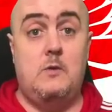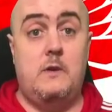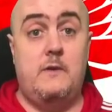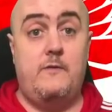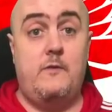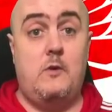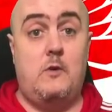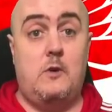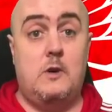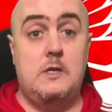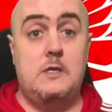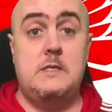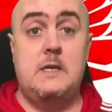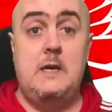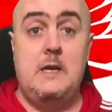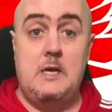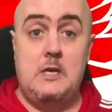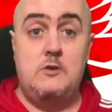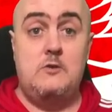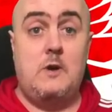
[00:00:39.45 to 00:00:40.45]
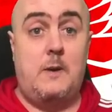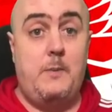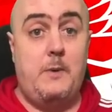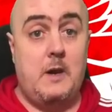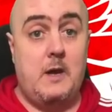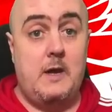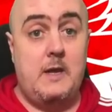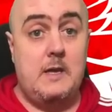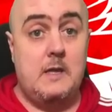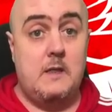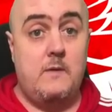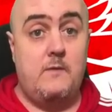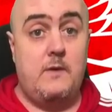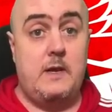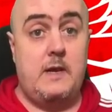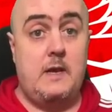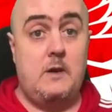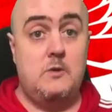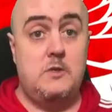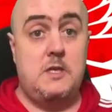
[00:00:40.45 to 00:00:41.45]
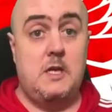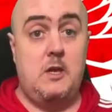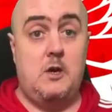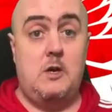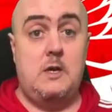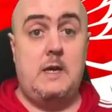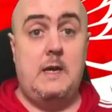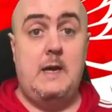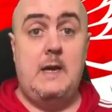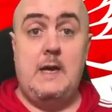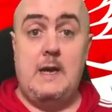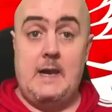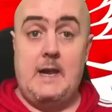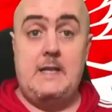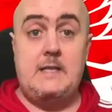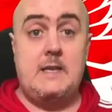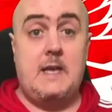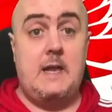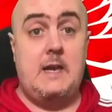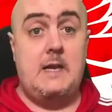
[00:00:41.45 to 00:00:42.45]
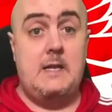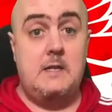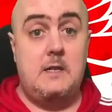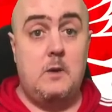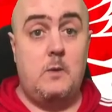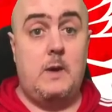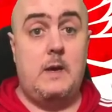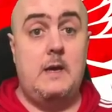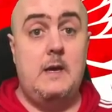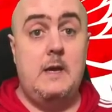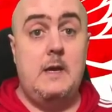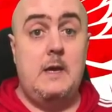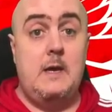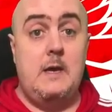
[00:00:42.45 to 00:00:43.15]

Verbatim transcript: And of course, drop a like on the video. So look, let's get into it.